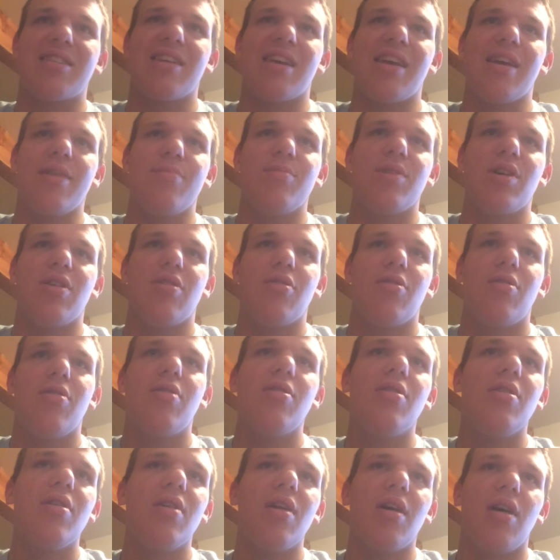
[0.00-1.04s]
the game though.
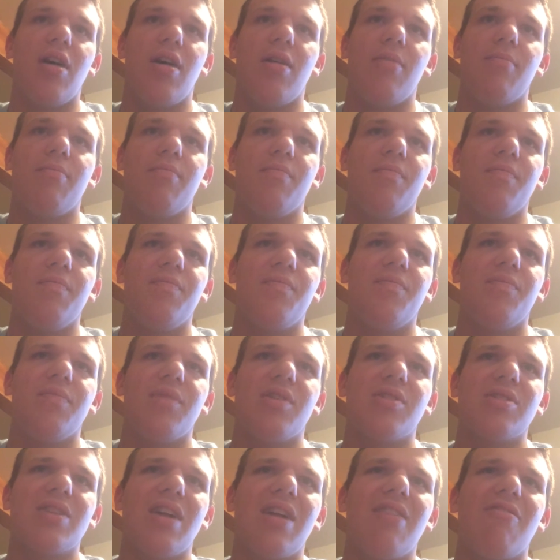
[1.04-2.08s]

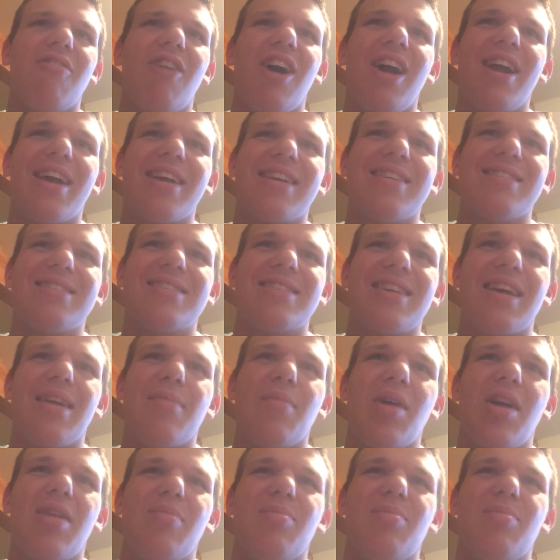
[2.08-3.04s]
There's not a lot I can say about